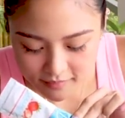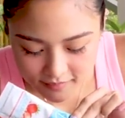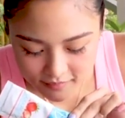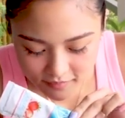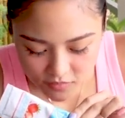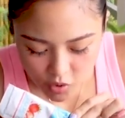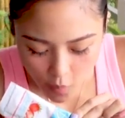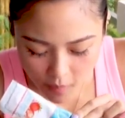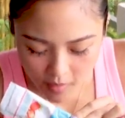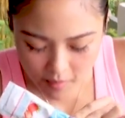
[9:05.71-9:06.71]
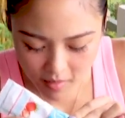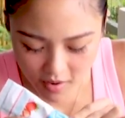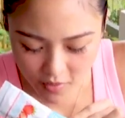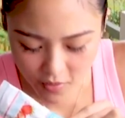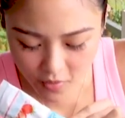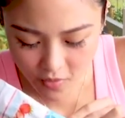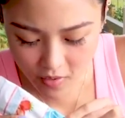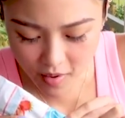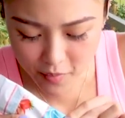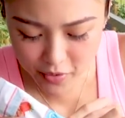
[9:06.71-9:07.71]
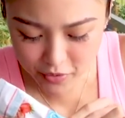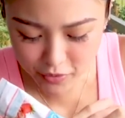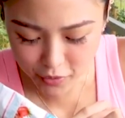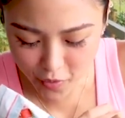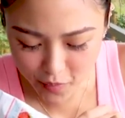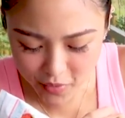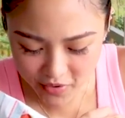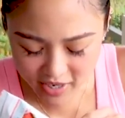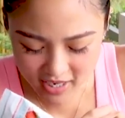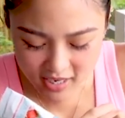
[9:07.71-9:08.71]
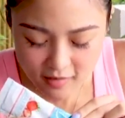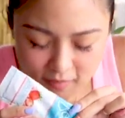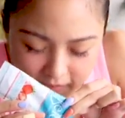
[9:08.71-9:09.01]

Mmm, sobrang bango. Amoy strawberry.